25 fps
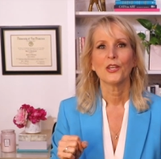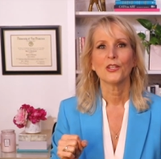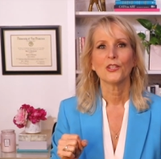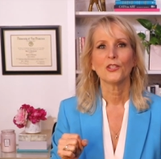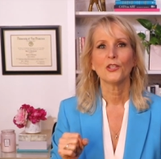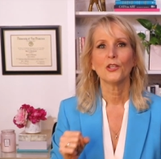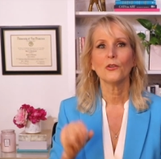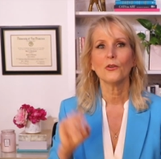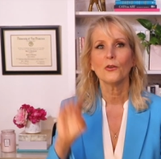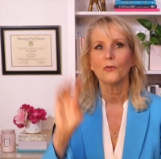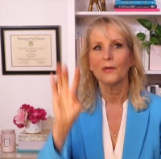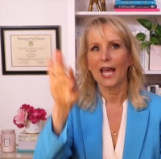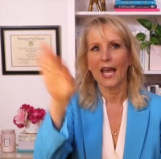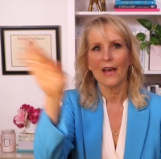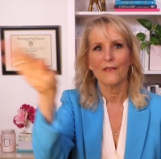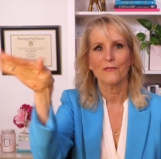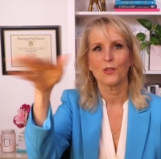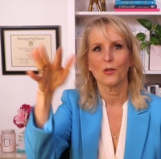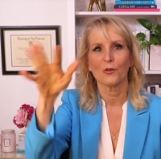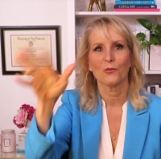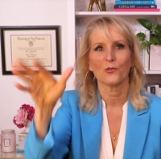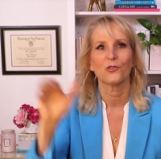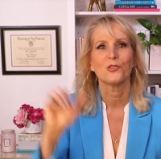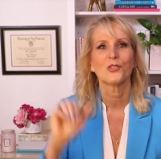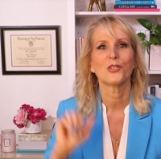You don't have
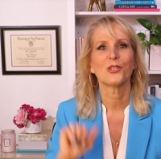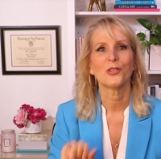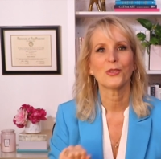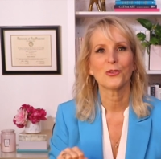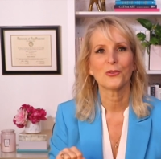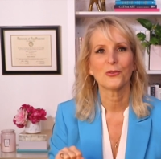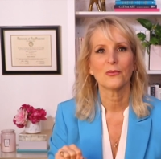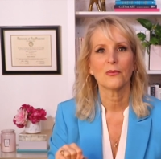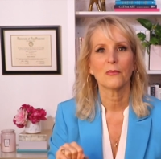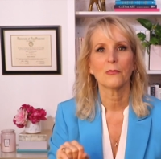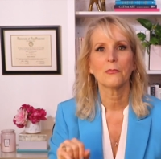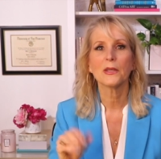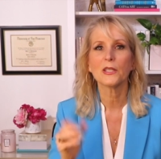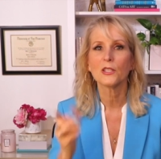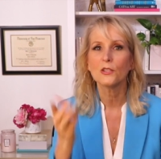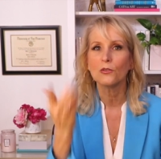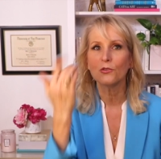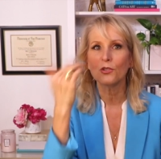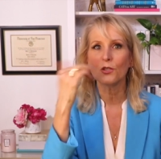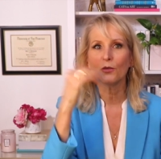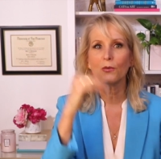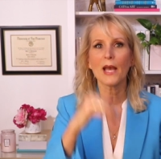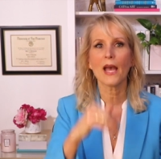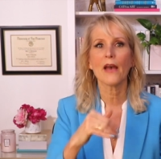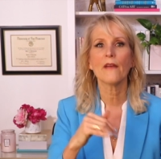those two, but you
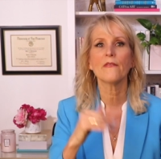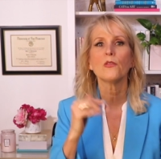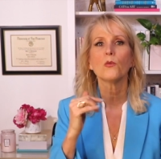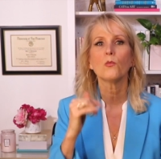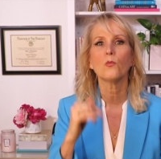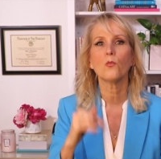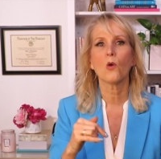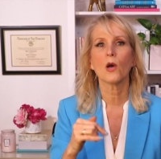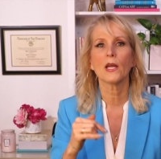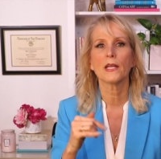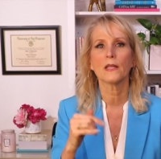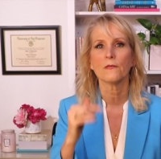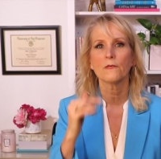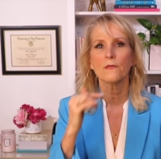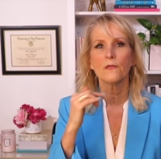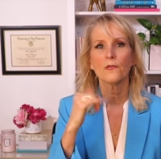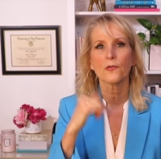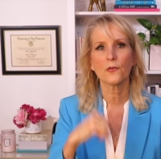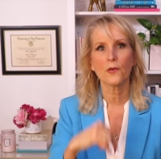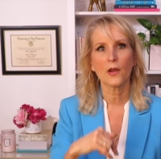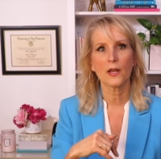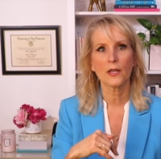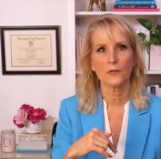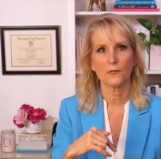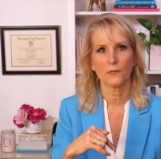do have the one in
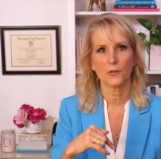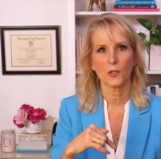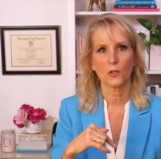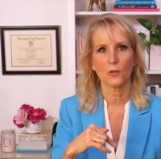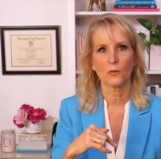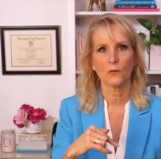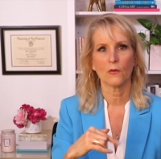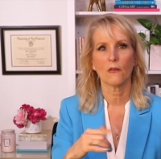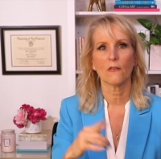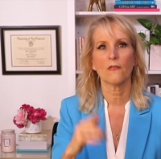front of you.